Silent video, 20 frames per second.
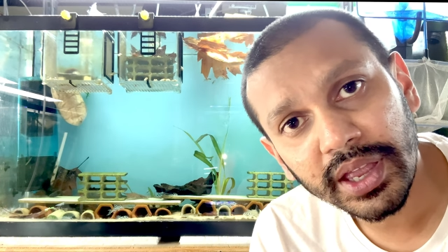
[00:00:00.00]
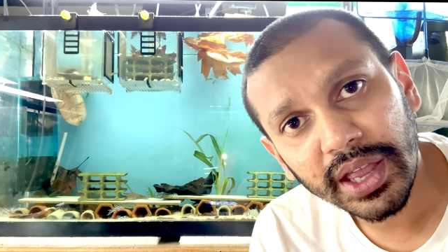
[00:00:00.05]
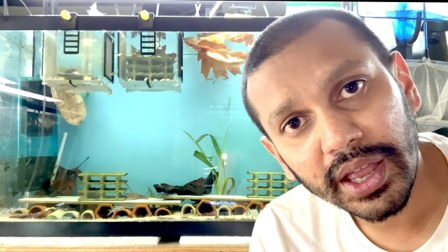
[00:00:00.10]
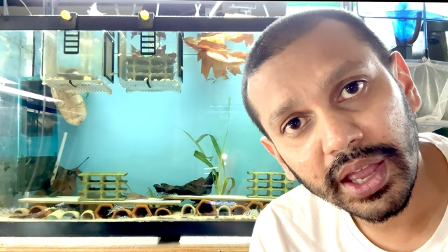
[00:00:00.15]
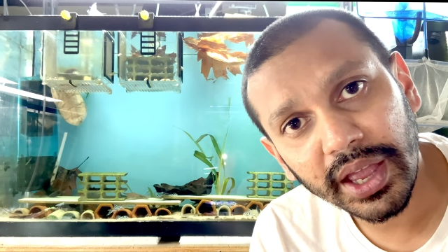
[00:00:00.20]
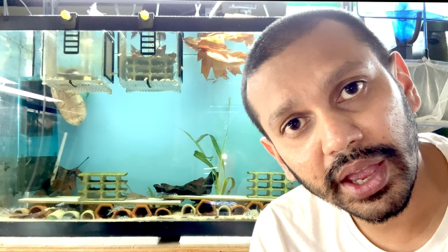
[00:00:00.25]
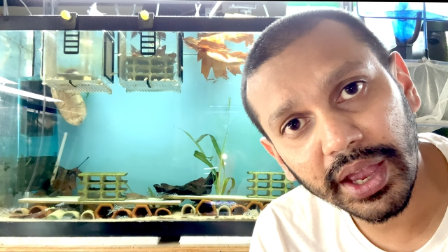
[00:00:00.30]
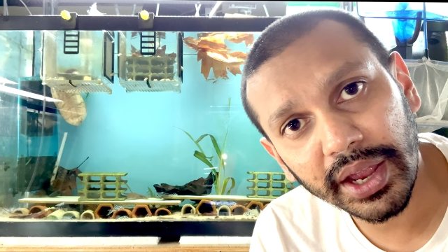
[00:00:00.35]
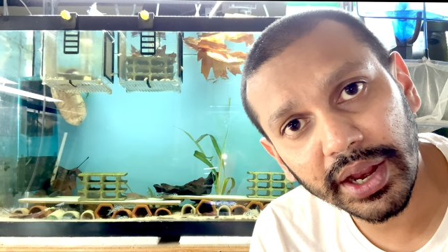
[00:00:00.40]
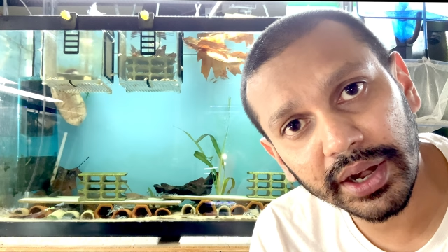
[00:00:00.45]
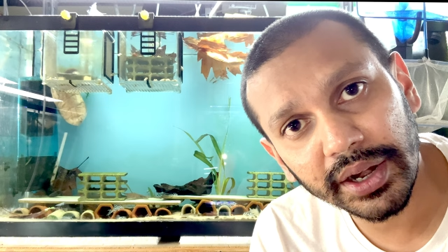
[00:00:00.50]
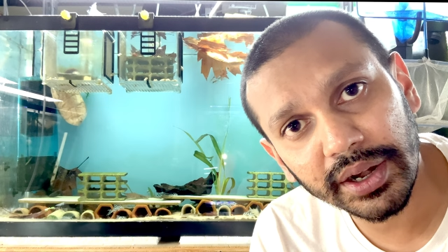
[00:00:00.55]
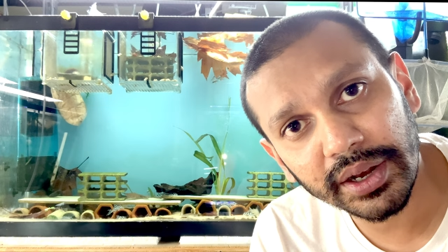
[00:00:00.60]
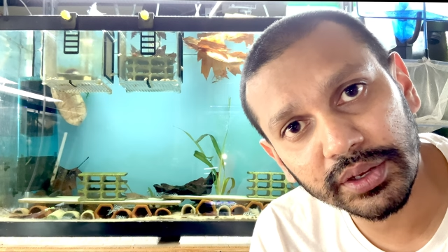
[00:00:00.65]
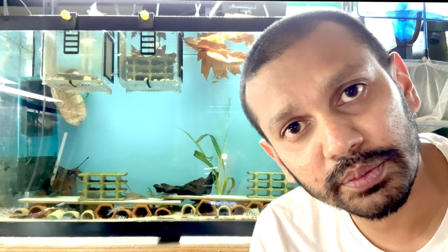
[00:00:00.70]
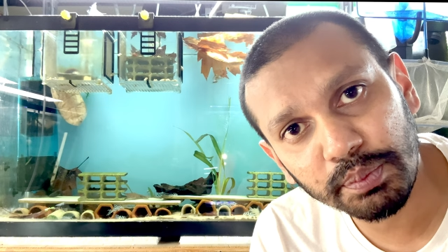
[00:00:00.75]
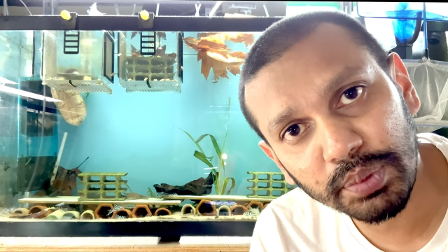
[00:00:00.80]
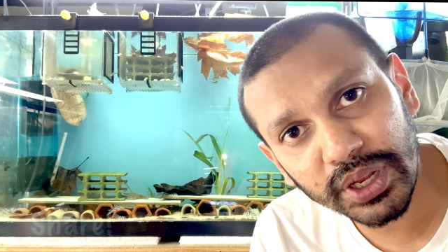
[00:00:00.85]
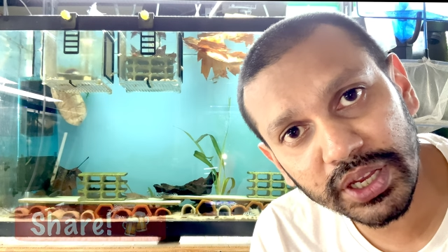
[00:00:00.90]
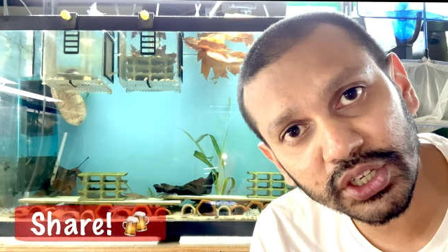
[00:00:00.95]
And
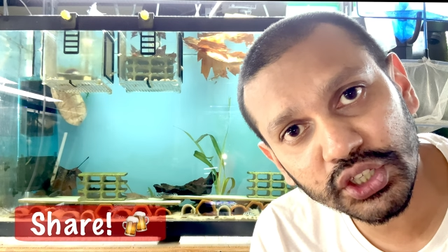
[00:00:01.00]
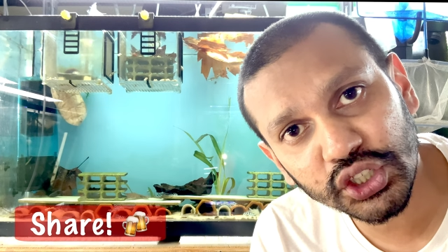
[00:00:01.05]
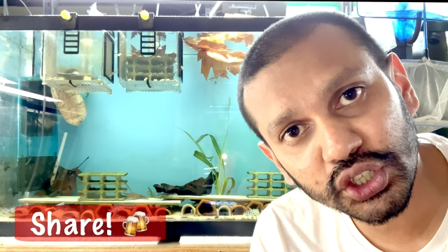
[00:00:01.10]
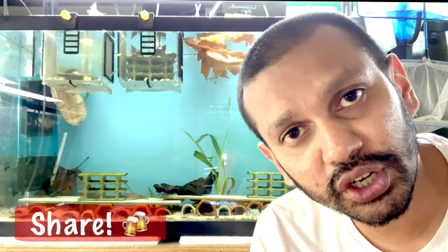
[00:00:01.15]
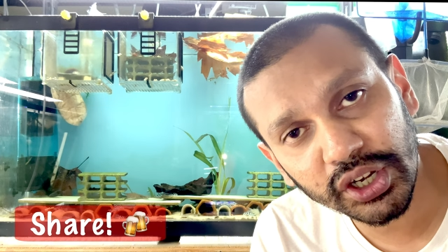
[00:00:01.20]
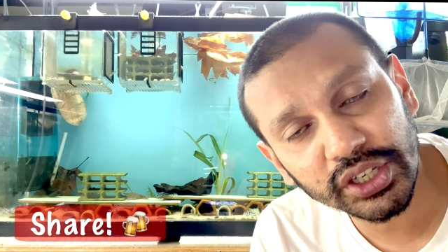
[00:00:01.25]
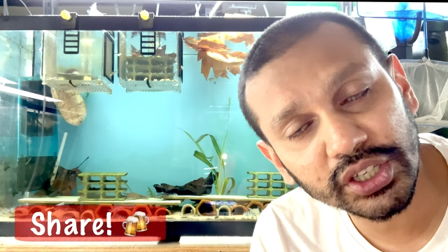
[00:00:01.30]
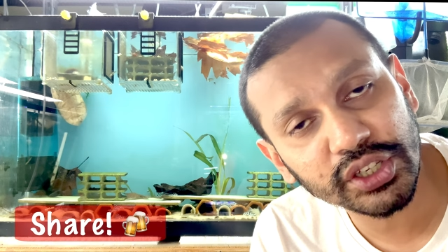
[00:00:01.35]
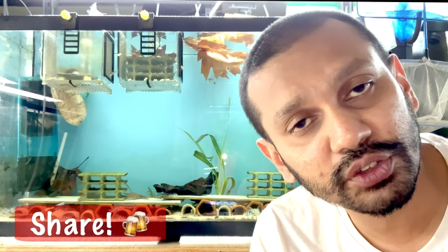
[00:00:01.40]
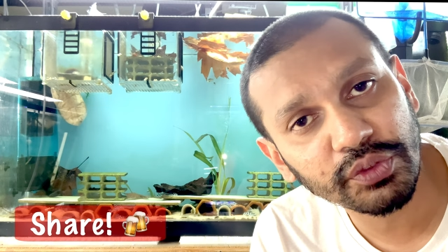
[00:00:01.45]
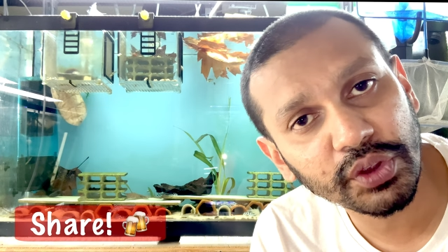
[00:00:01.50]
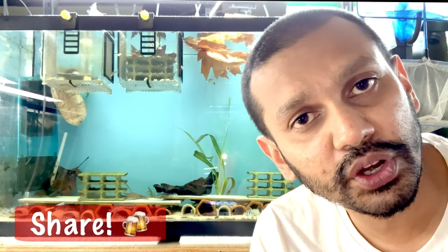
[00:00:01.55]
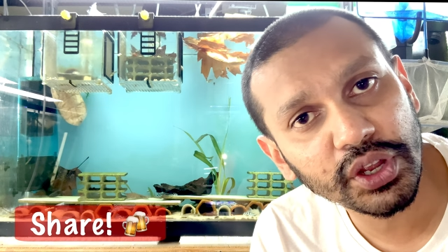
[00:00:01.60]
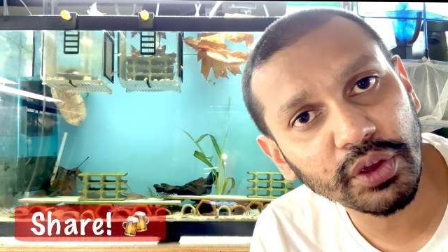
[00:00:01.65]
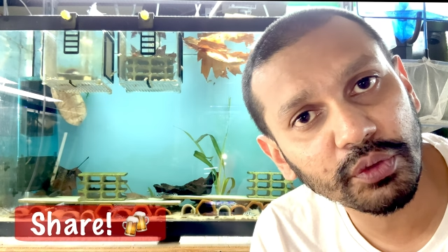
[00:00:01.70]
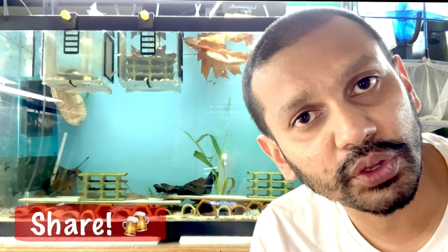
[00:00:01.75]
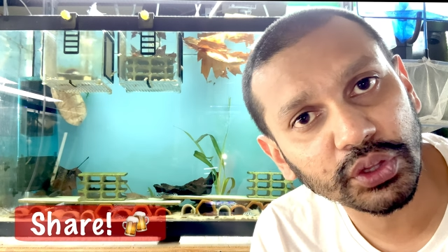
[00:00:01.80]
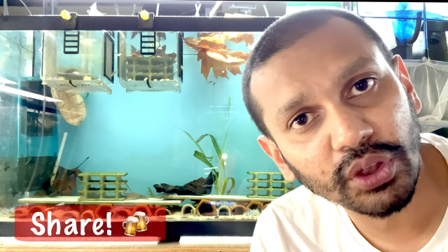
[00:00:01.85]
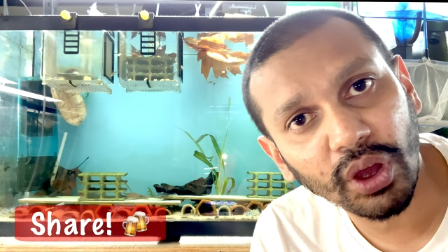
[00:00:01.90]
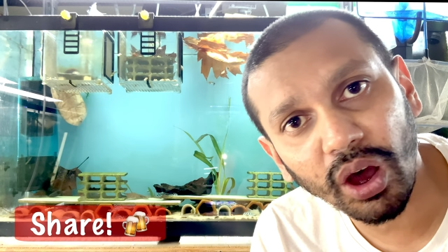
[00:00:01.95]
please share this
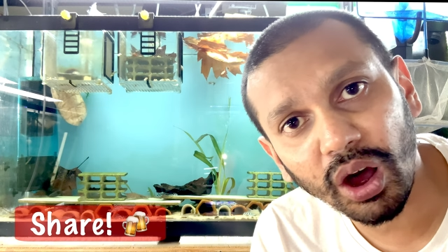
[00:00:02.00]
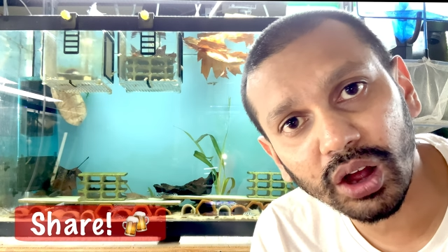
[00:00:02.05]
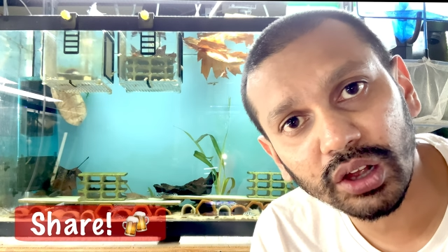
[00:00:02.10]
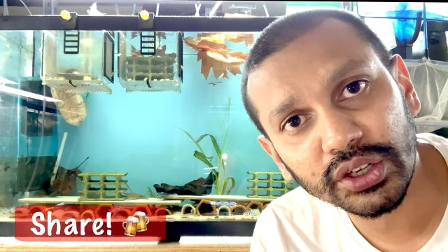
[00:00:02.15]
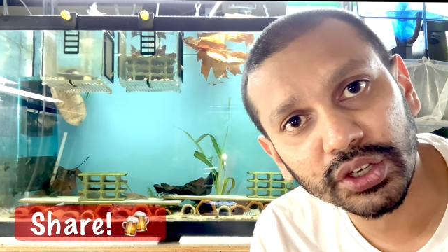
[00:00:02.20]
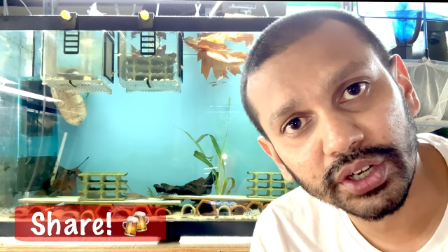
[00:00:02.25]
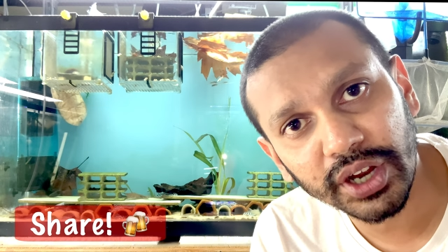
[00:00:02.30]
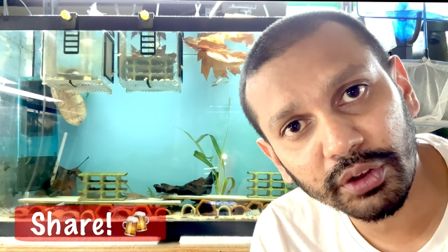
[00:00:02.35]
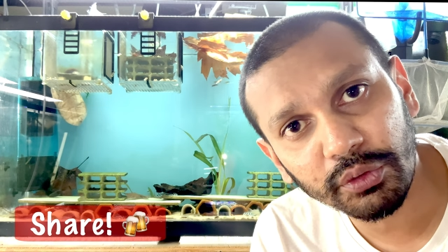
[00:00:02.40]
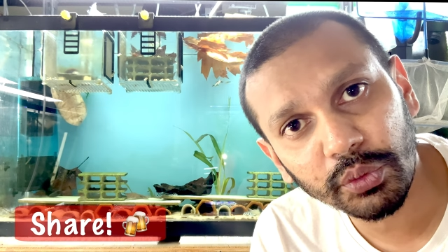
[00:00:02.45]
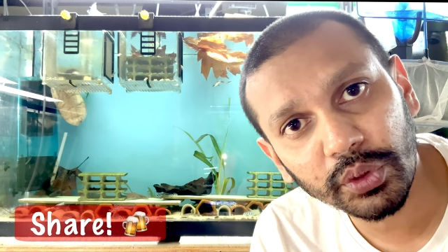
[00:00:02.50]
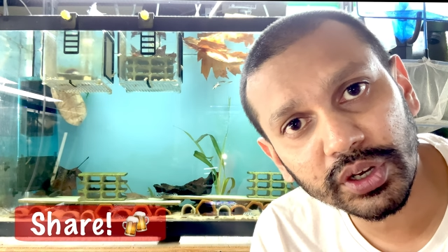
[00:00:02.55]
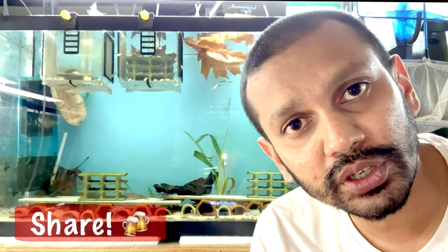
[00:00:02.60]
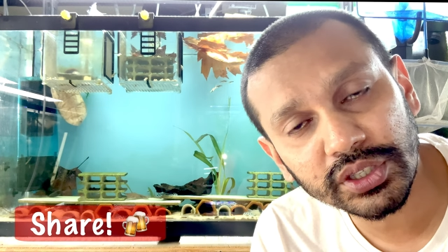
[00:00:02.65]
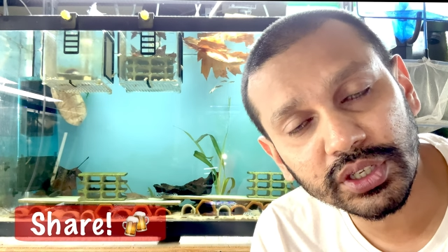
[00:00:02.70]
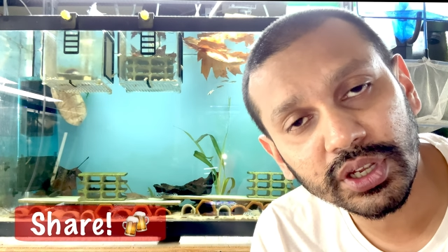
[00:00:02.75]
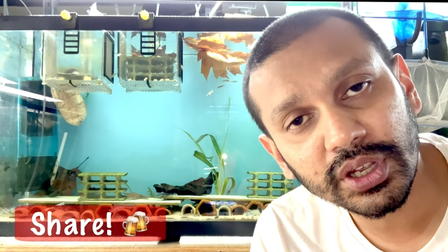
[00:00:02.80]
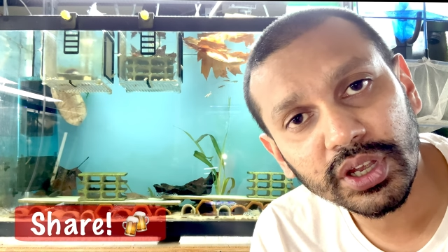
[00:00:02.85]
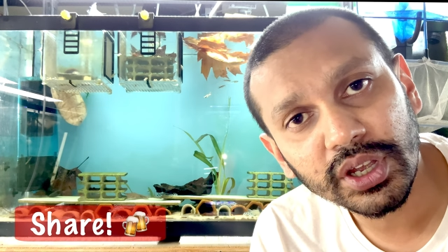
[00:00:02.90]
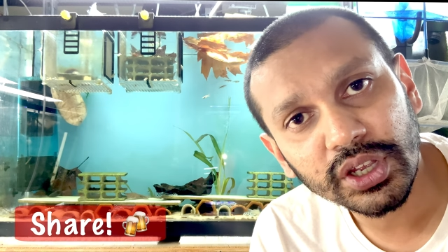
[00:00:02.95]
video with all your
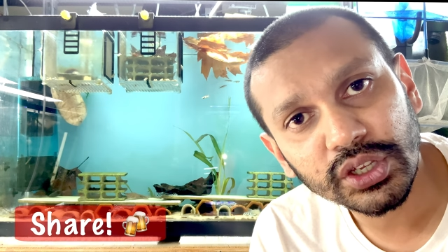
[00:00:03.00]
networks